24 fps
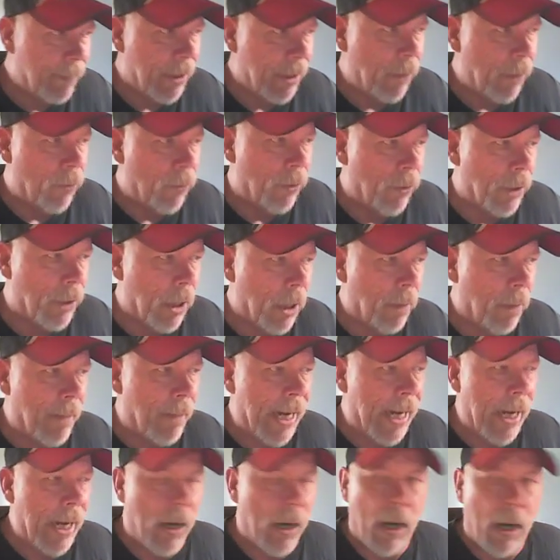you will go
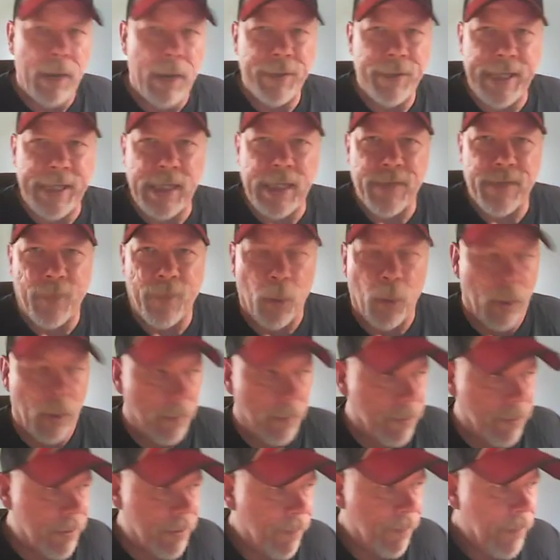by on these
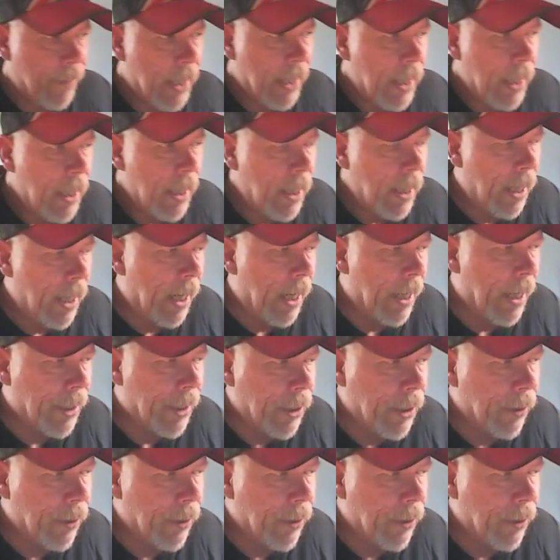forums. You